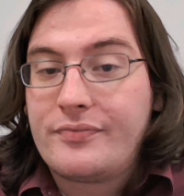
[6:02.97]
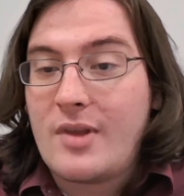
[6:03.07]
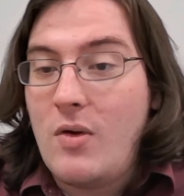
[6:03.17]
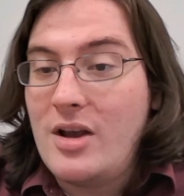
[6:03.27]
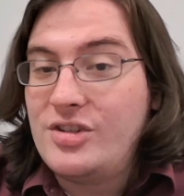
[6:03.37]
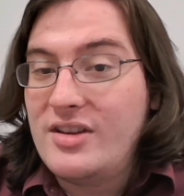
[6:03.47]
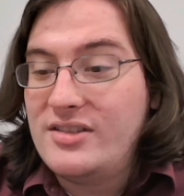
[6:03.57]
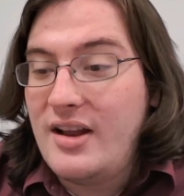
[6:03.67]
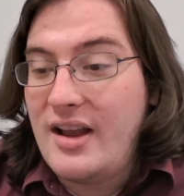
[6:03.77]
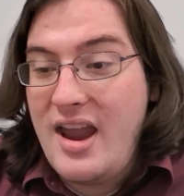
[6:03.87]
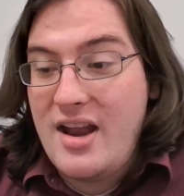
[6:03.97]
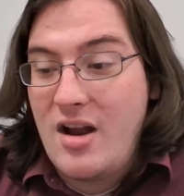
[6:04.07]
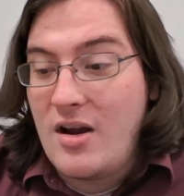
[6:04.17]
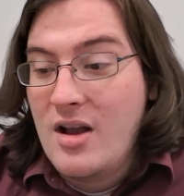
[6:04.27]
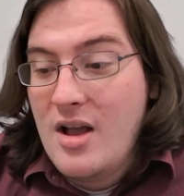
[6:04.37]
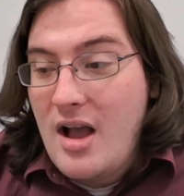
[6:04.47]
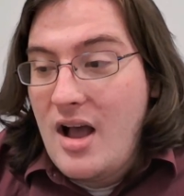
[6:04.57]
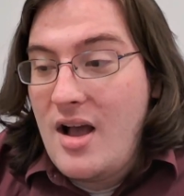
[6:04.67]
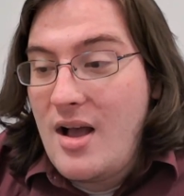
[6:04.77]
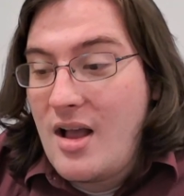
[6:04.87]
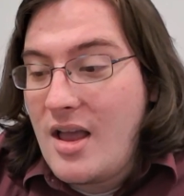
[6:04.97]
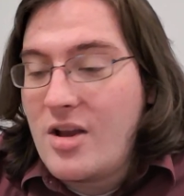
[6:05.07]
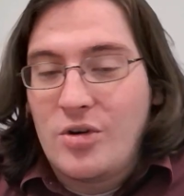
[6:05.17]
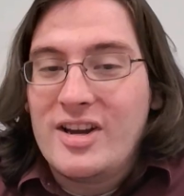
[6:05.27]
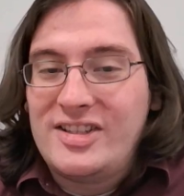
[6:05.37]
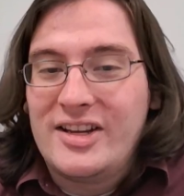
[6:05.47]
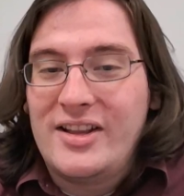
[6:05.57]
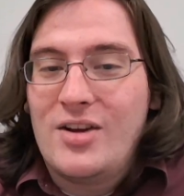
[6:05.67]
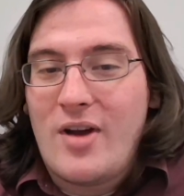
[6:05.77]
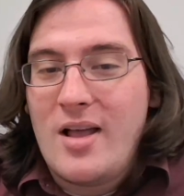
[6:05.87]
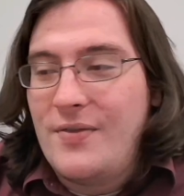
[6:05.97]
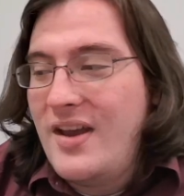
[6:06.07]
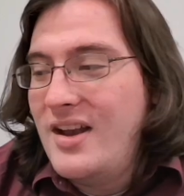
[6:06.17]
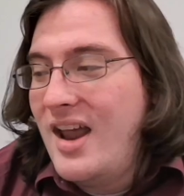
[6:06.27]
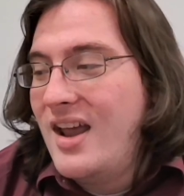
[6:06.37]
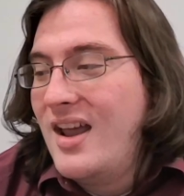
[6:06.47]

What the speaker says: Questions that again are increasingly relevant